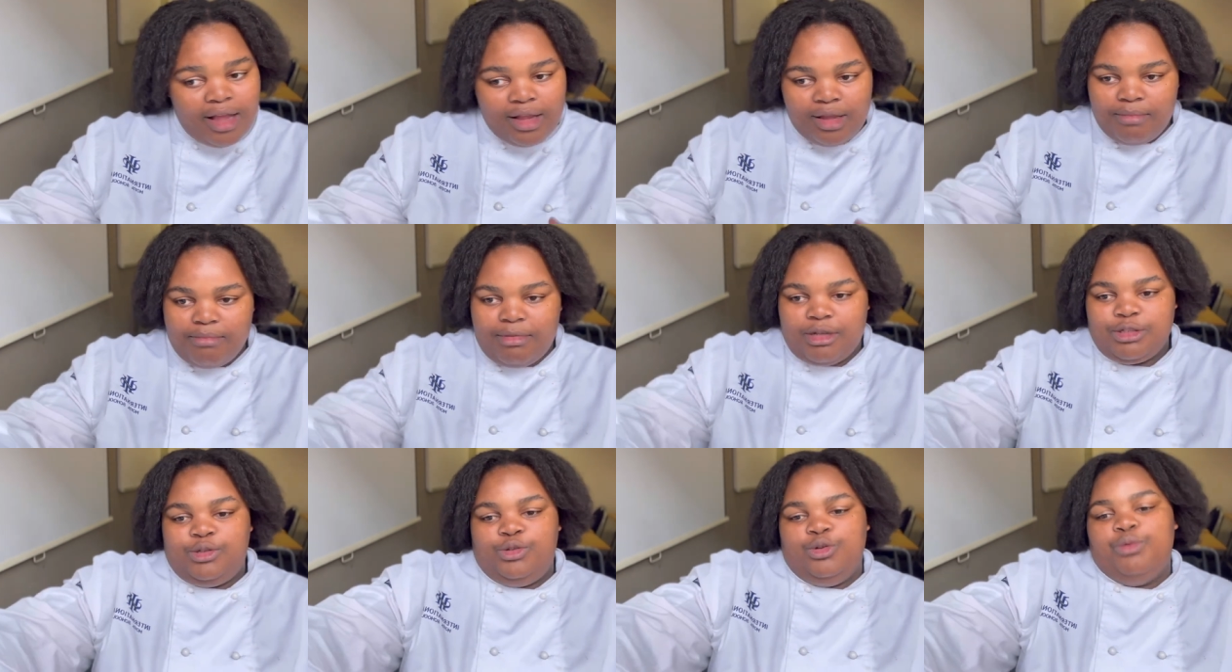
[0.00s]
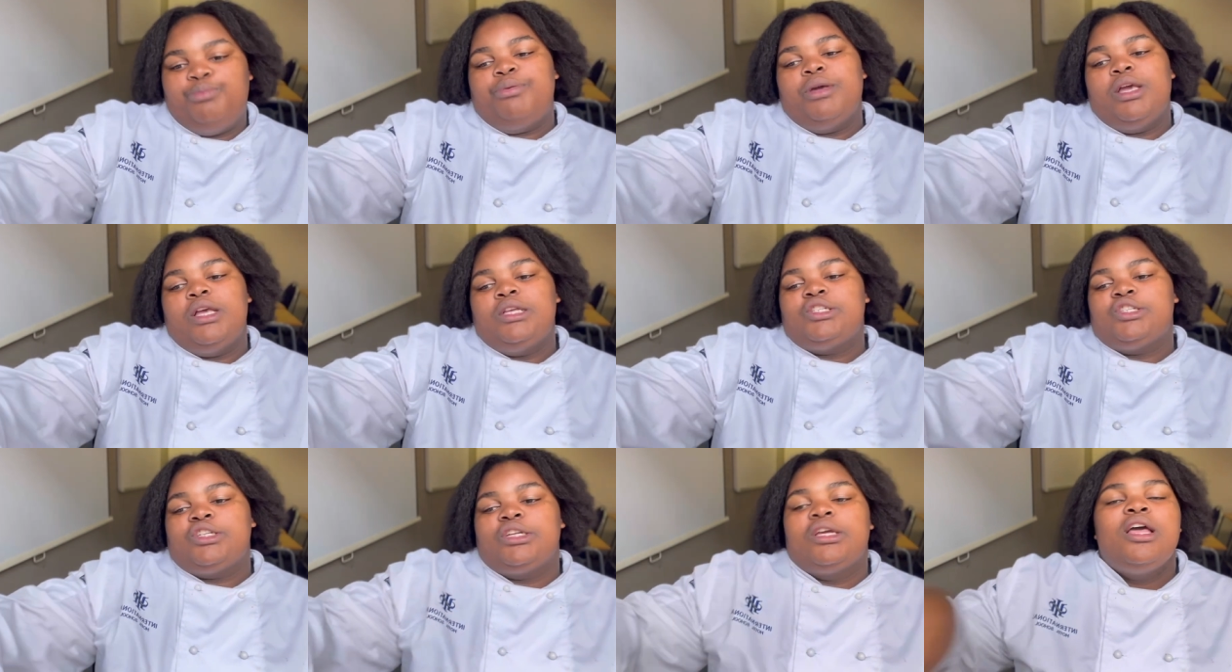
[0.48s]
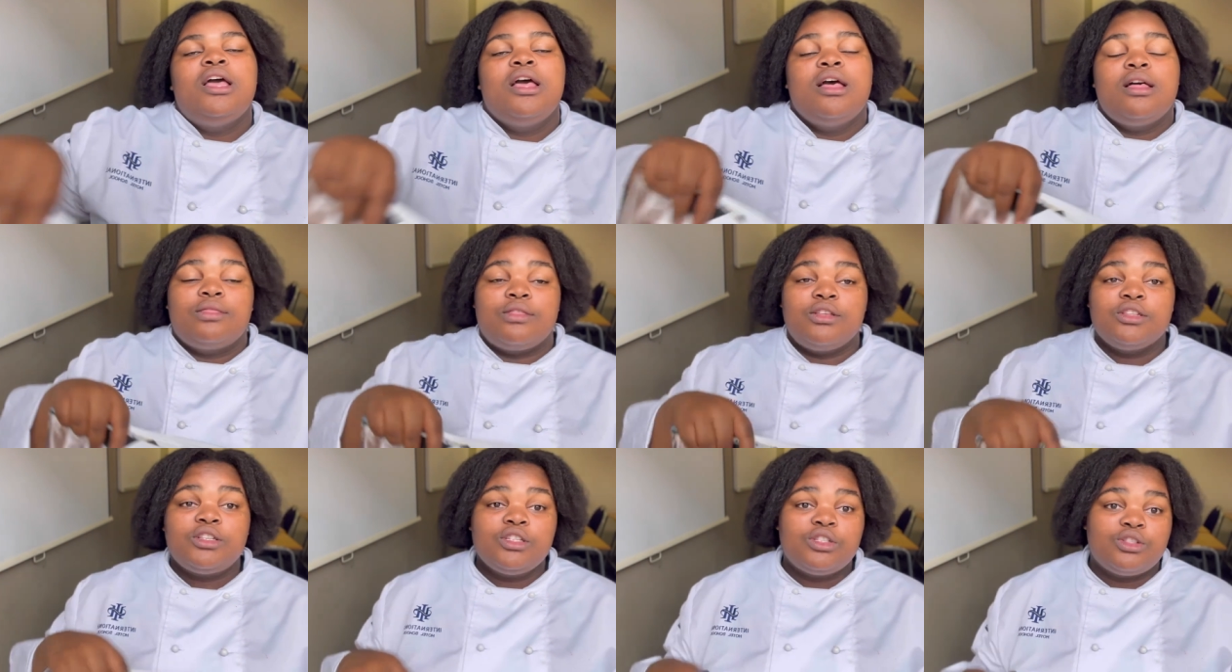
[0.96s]
must do pastry.
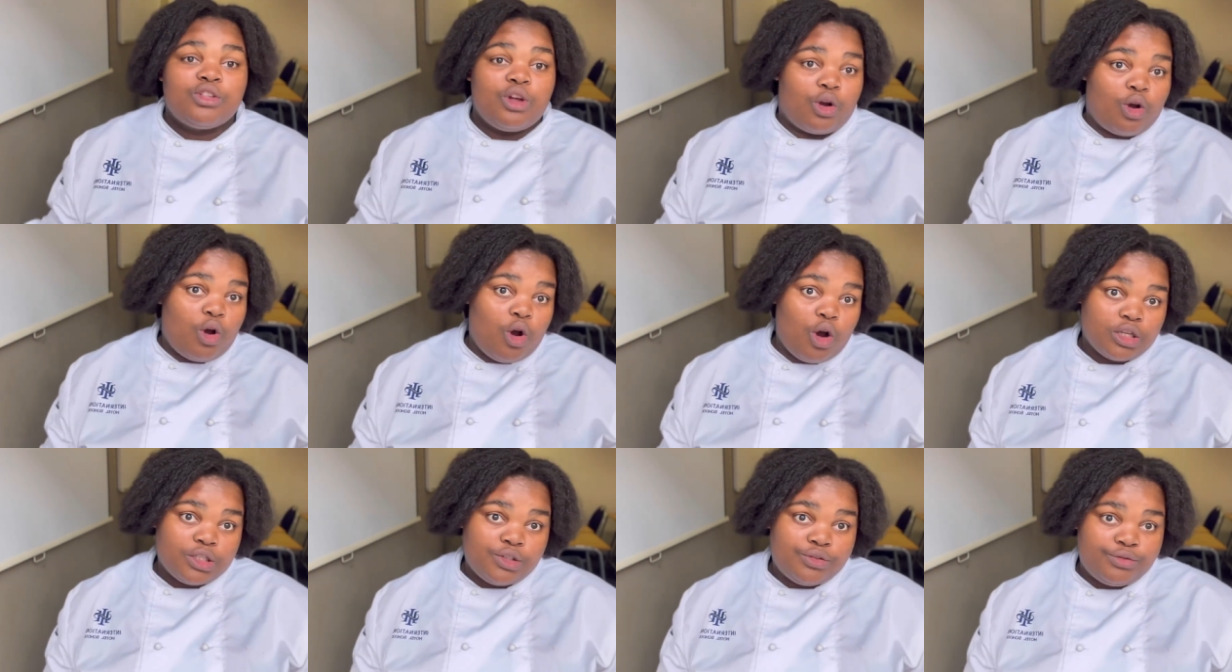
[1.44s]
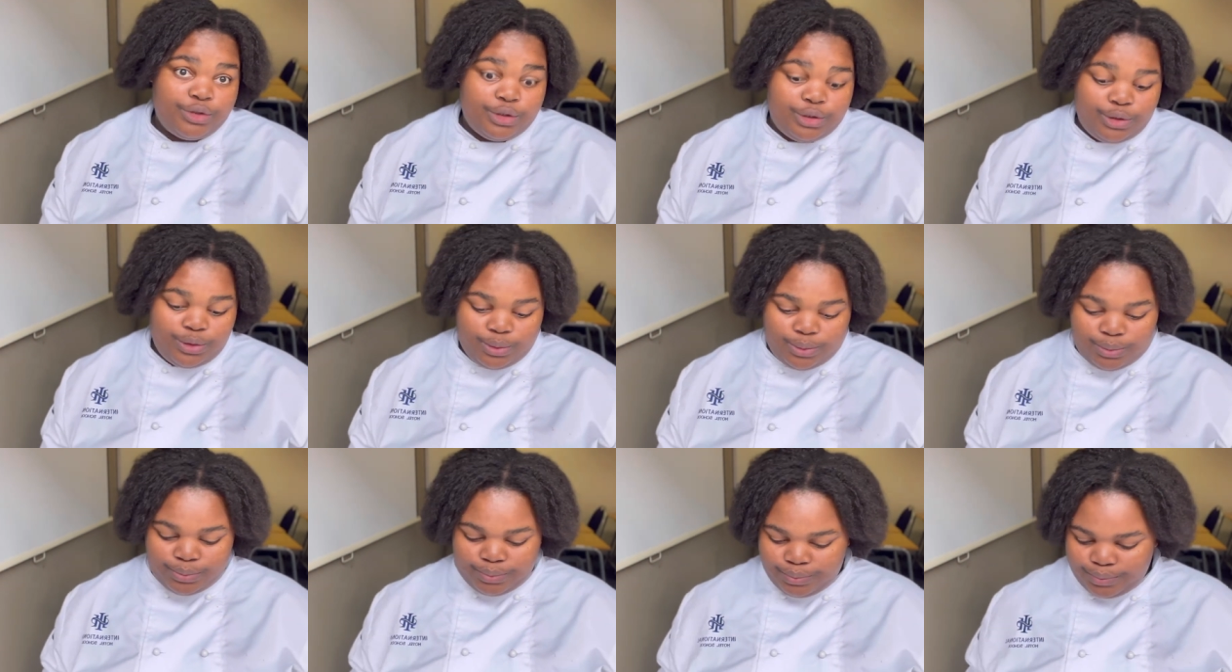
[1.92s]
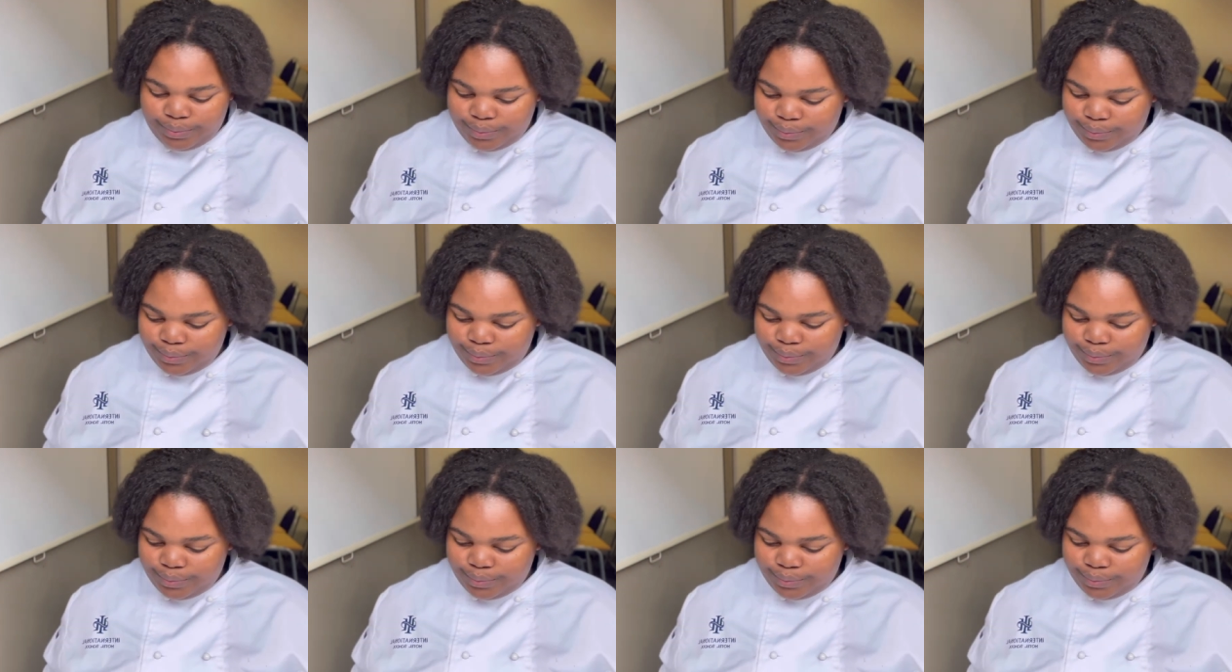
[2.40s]
This is the course for you.